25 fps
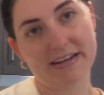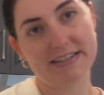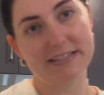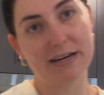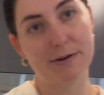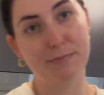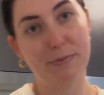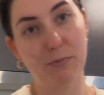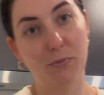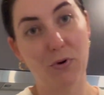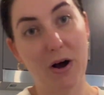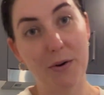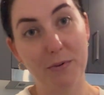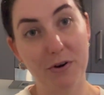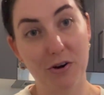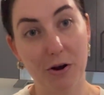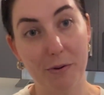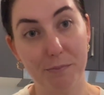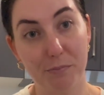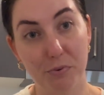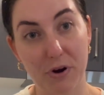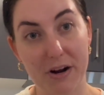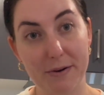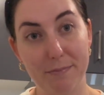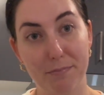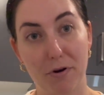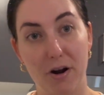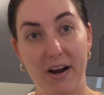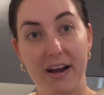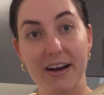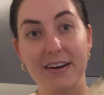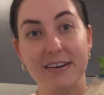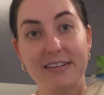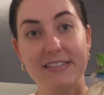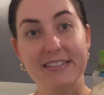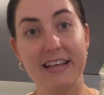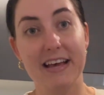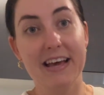up, while we're on bread
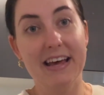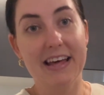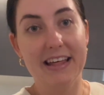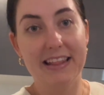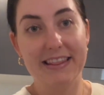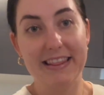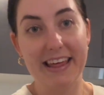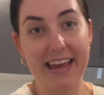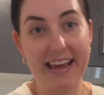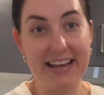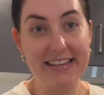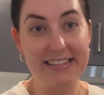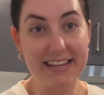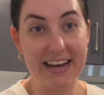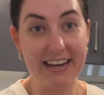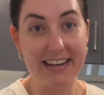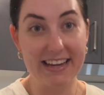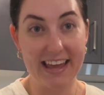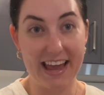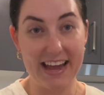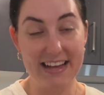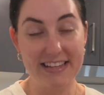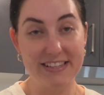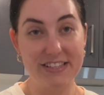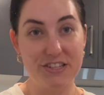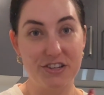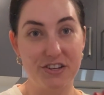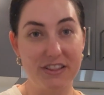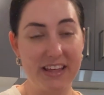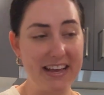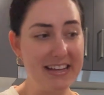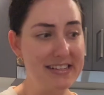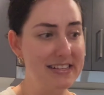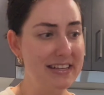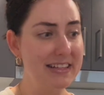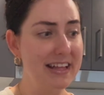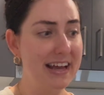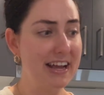products, these again. So these
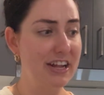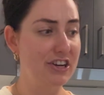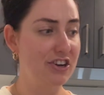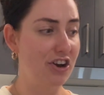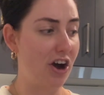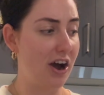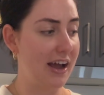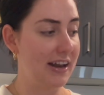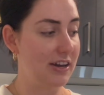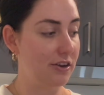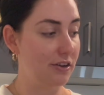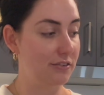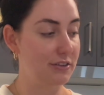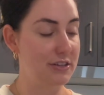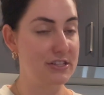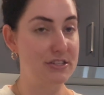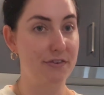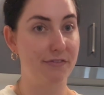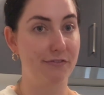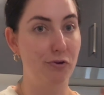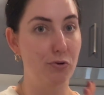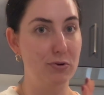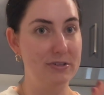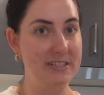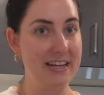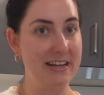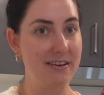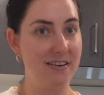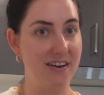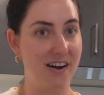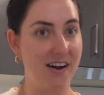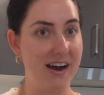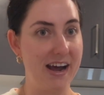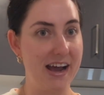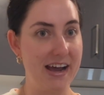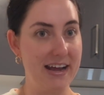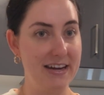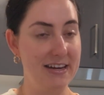are like
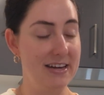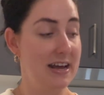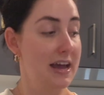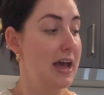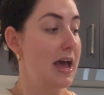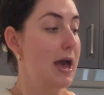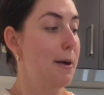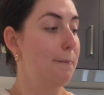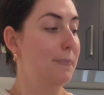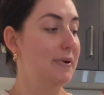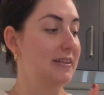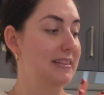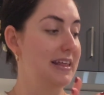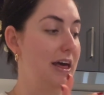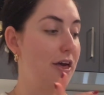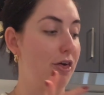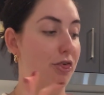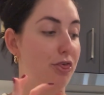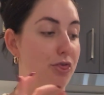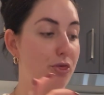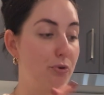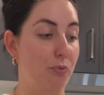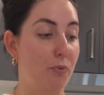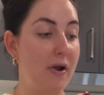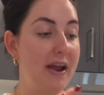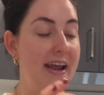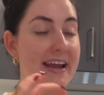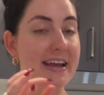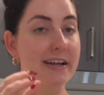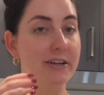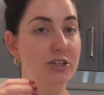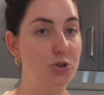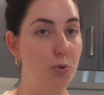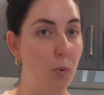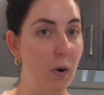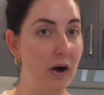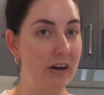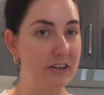$9.49, but they're 3
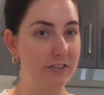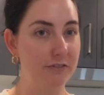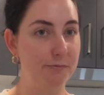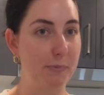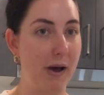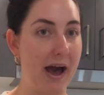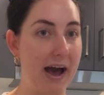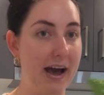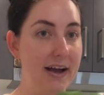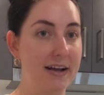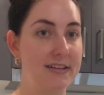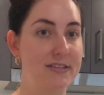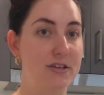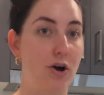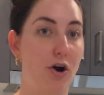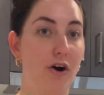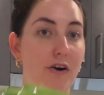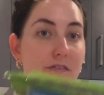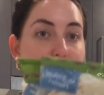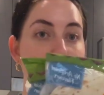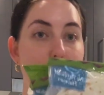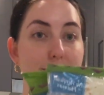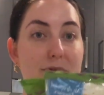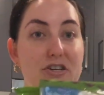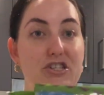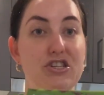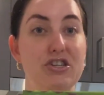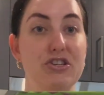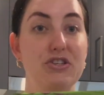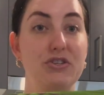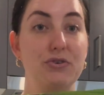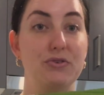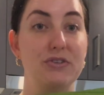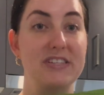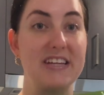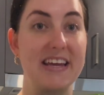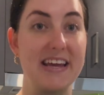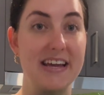12 packs of the Mission
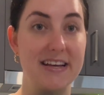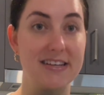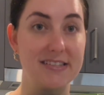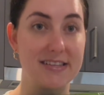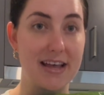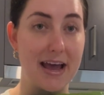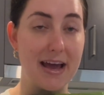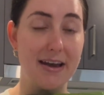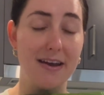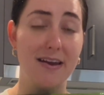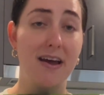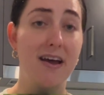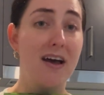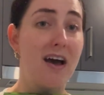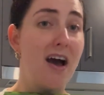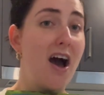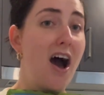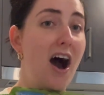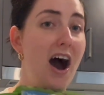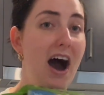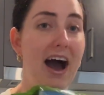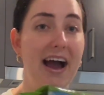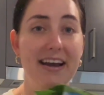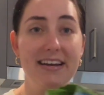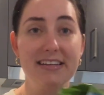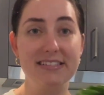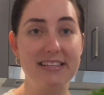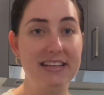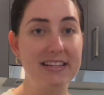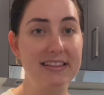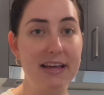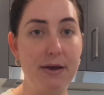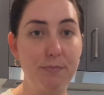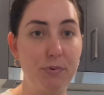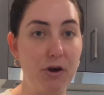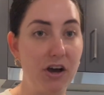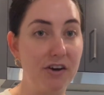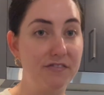tortillas, and I just think they're
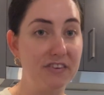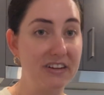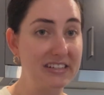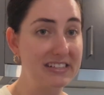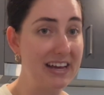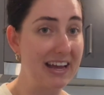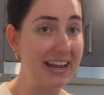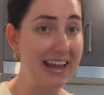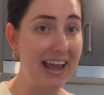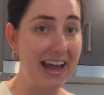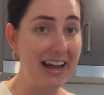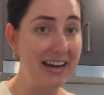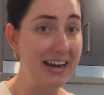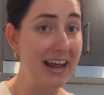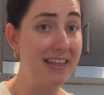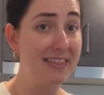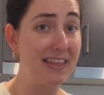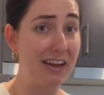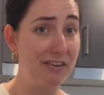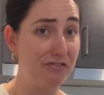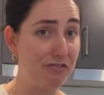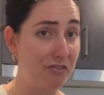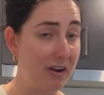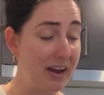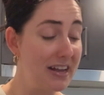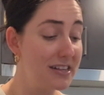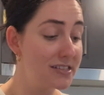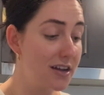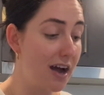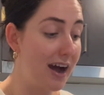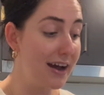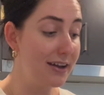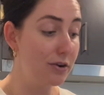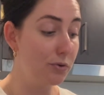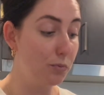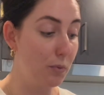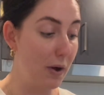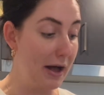perfect. Again, they freeze kind
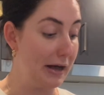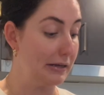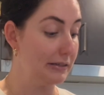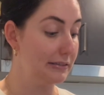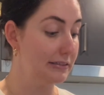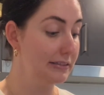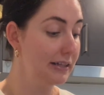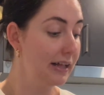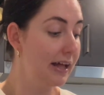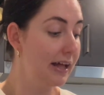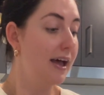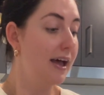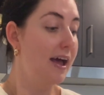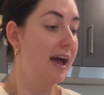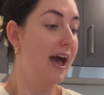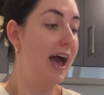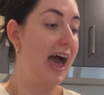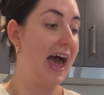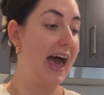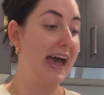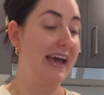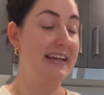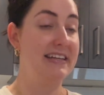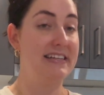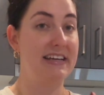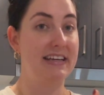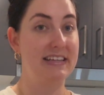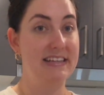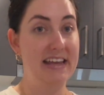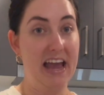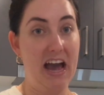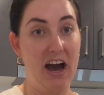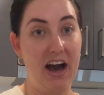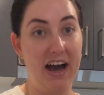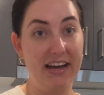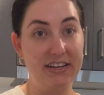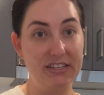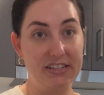of well, and yeah,
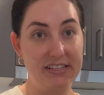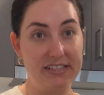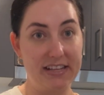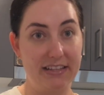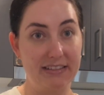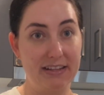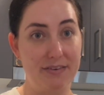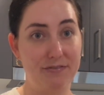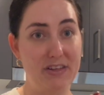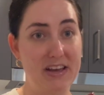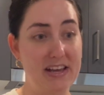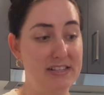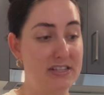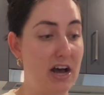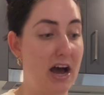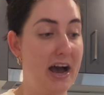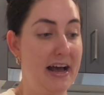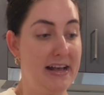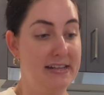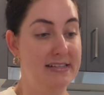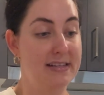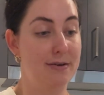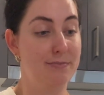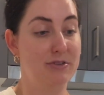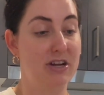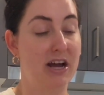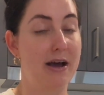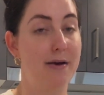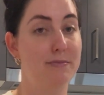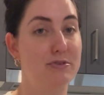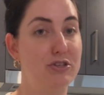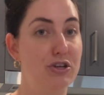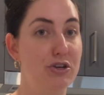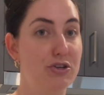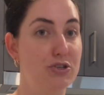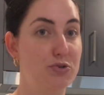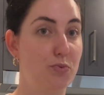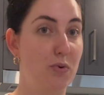I just love these. I sometimes
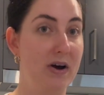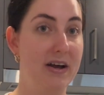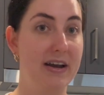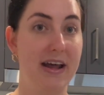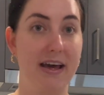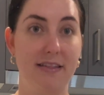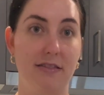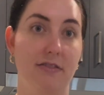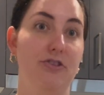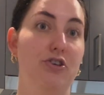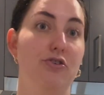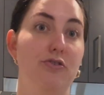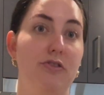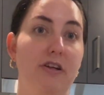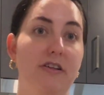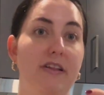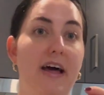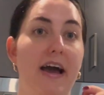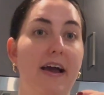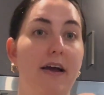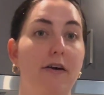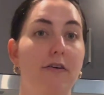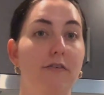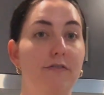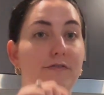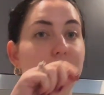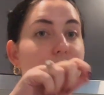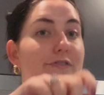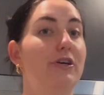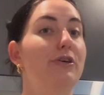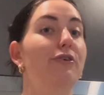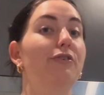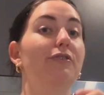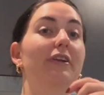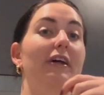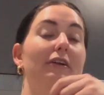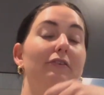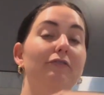use one and do the like
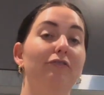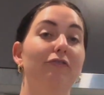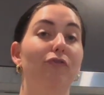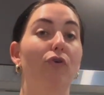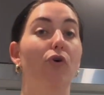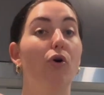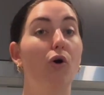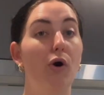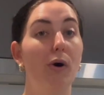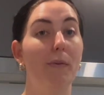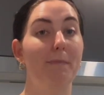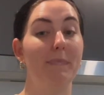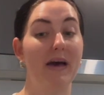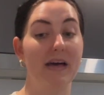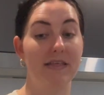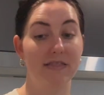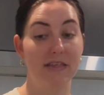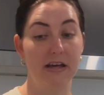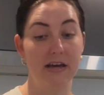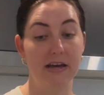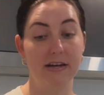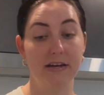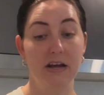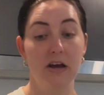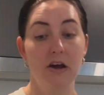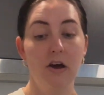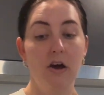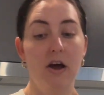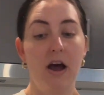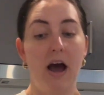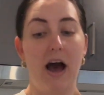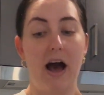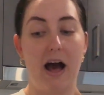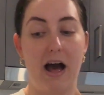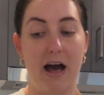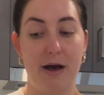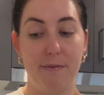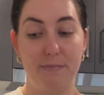fold in 4 method.
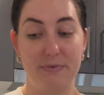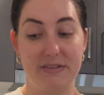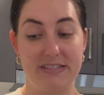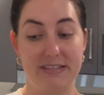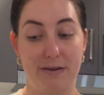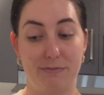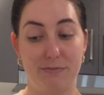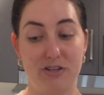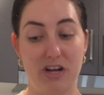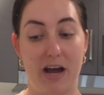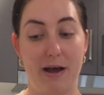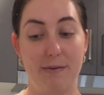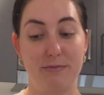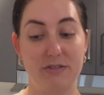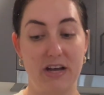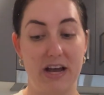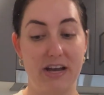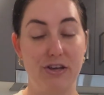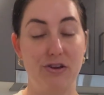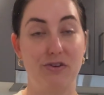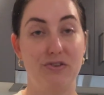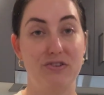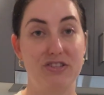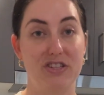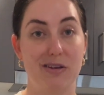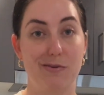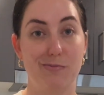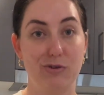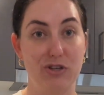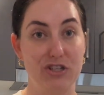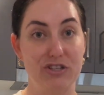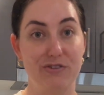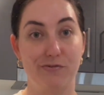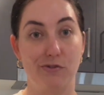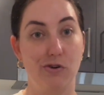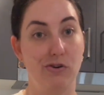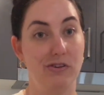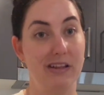Sometimes I use them just
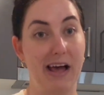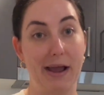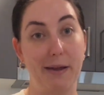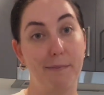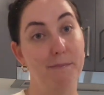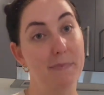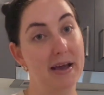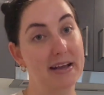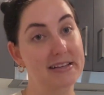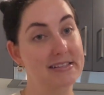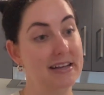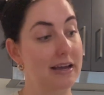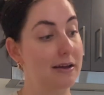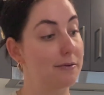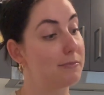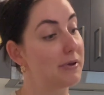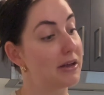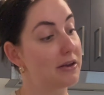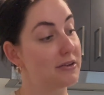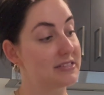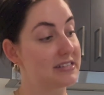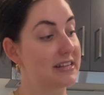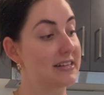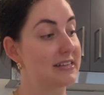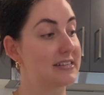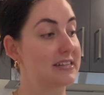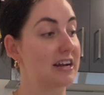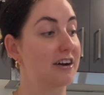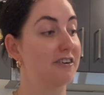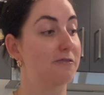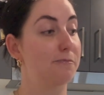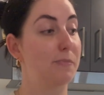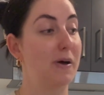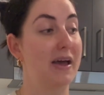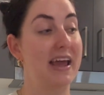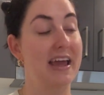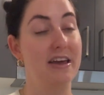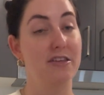for like Mexican meals and stuff,
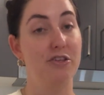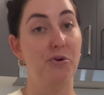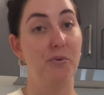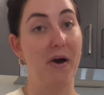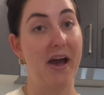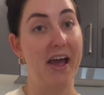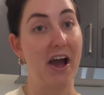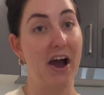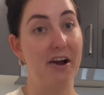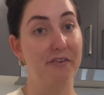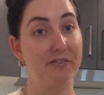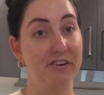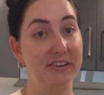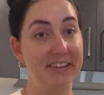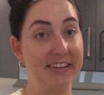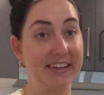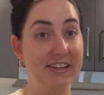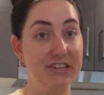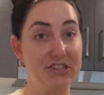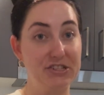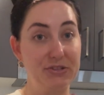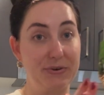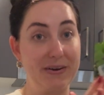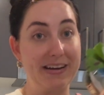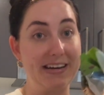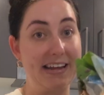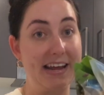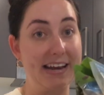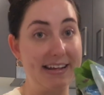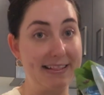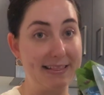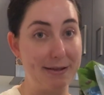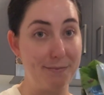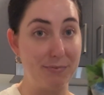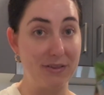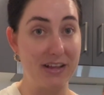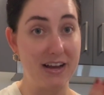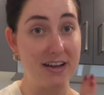but either way, I really enjoyed getting
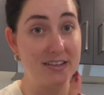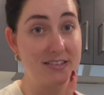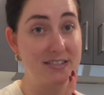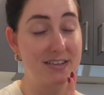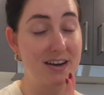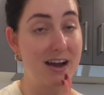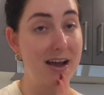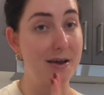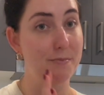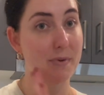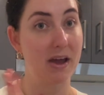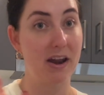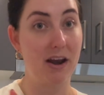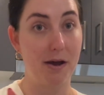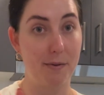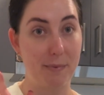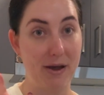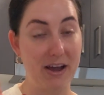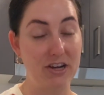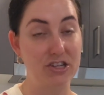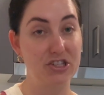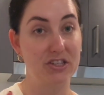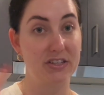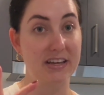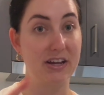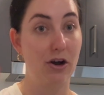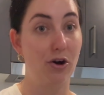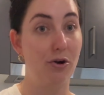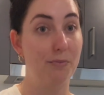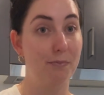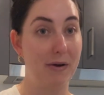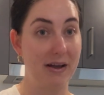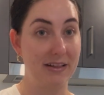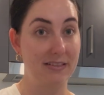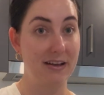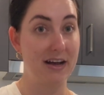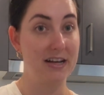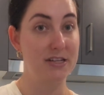them last time, and I'm actually on my
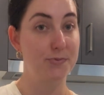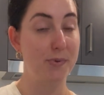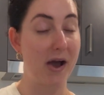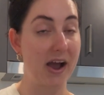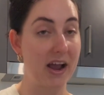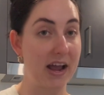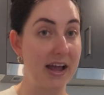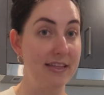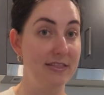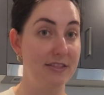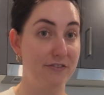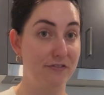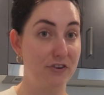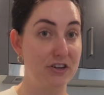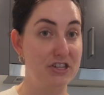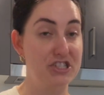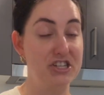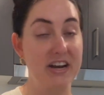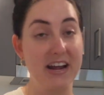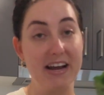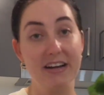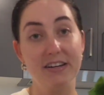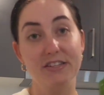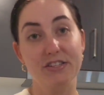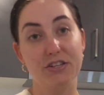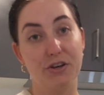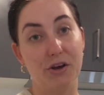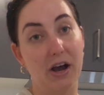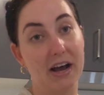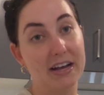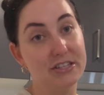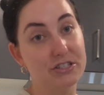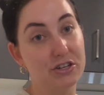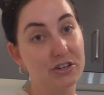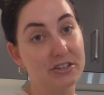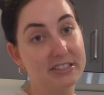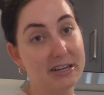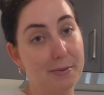last packet in the fridge now, so I
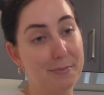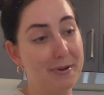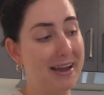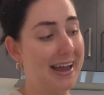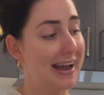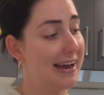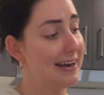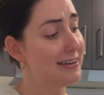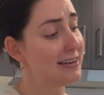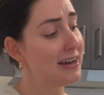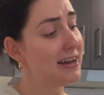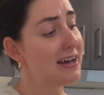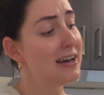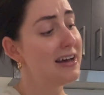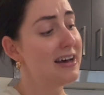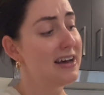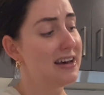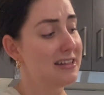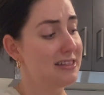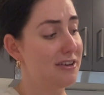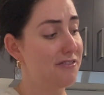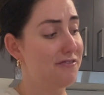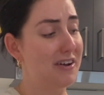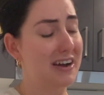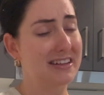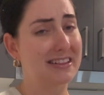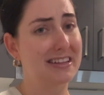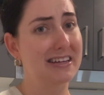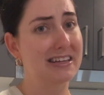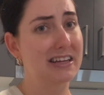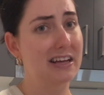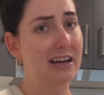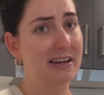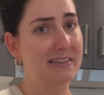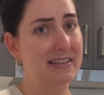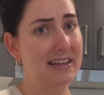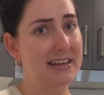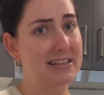stocked up again. The fact that
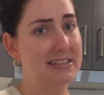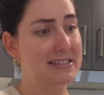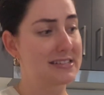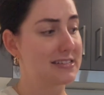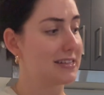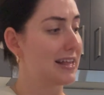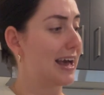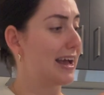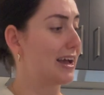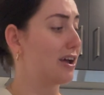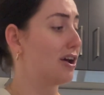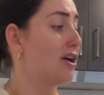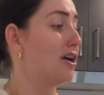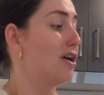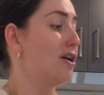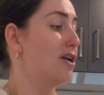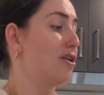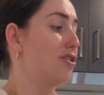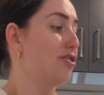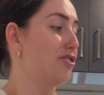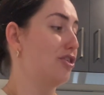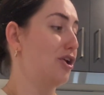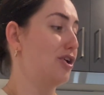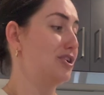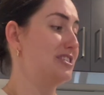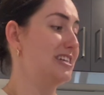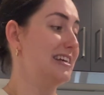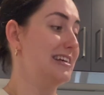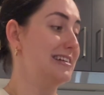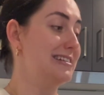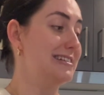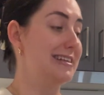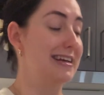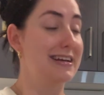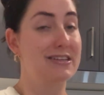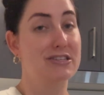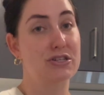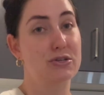that's like
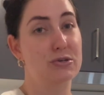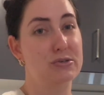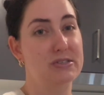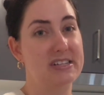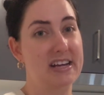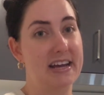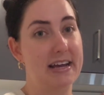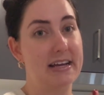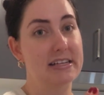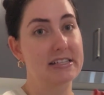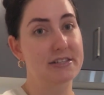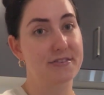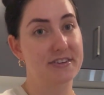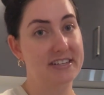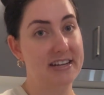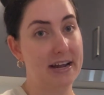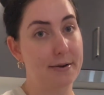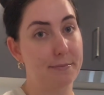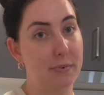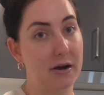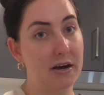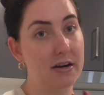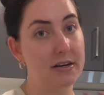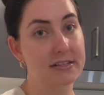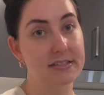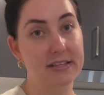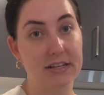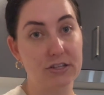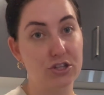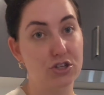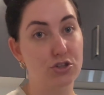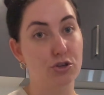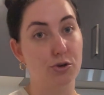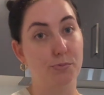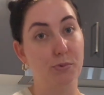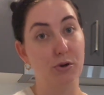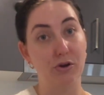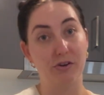36 tortillas for $10, that's
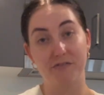super good